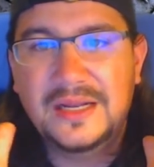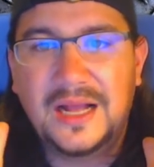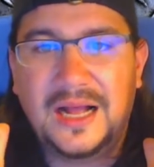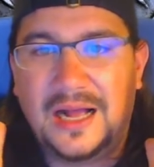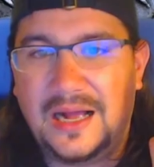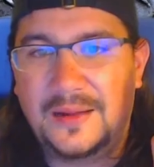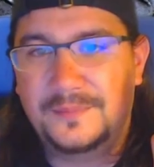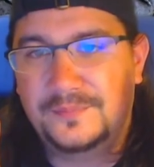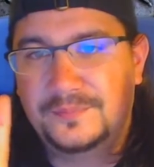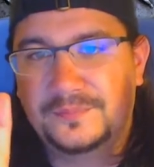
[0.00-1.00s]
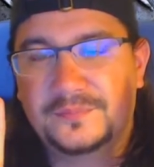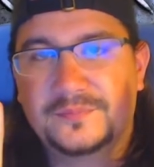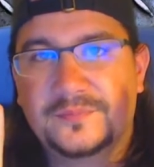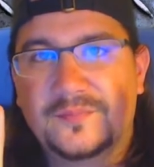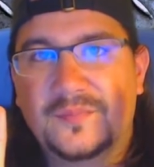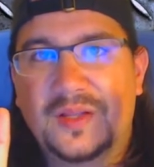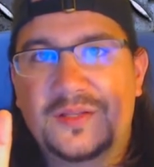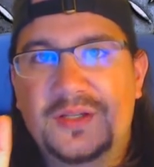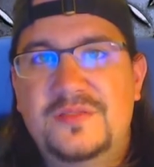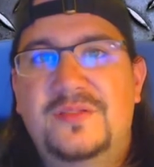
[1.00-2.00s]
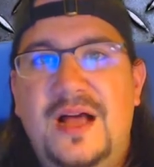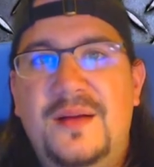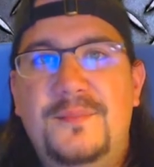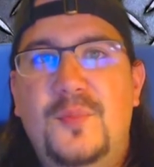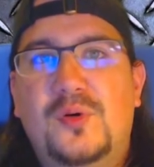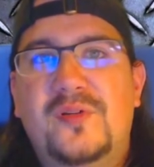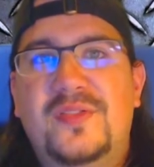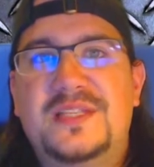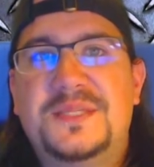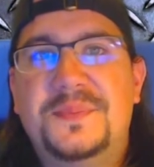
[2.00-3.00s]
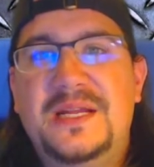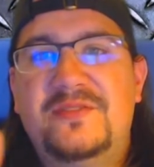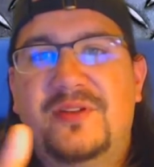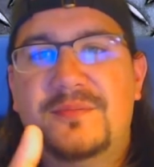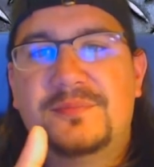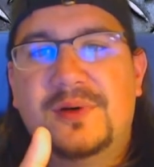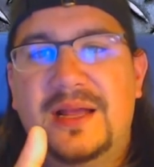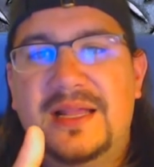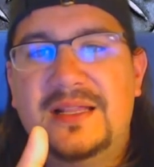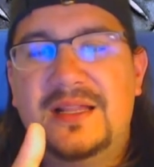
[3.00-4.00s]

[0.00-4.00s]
So you've got more of the speed from Brian